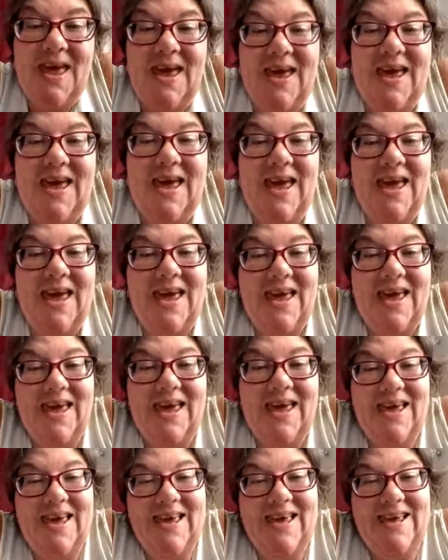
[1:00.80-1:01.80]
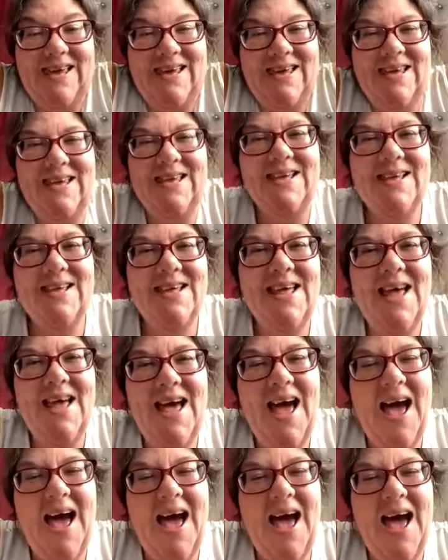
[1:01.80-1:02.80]
Hey, hey.
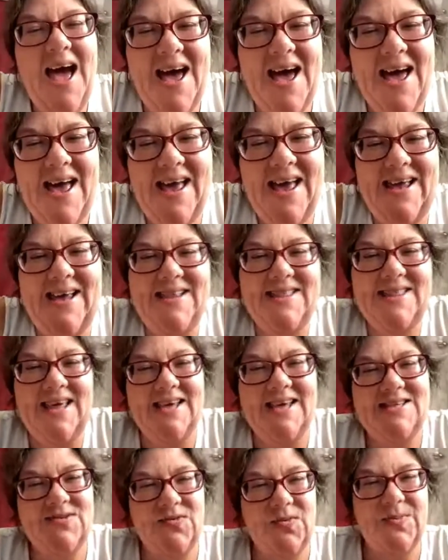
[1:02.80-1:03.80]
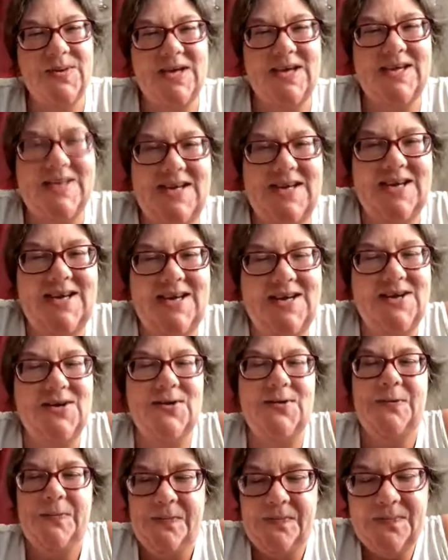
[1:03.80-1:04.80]
Hi. Thanks for being
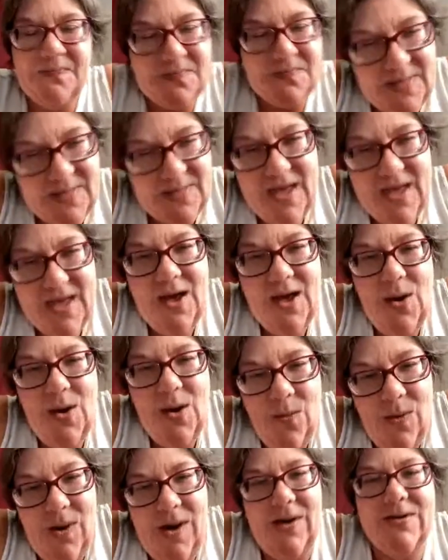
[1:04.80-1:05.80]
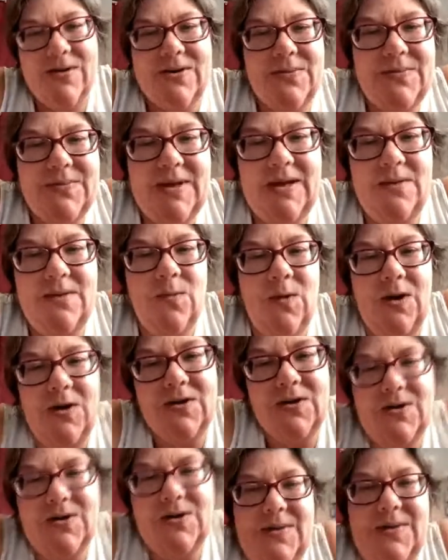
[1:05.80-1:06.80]
here. Welcome in.
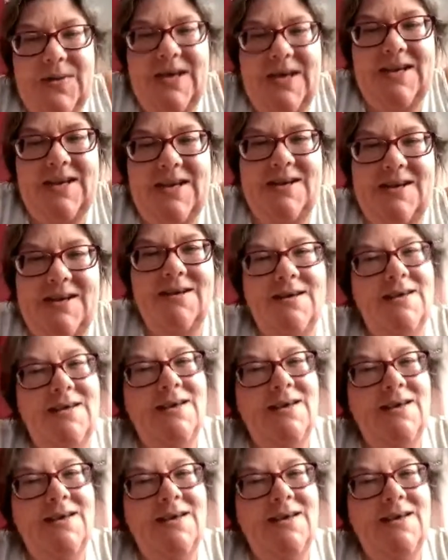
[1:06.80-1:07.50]
Welcome in.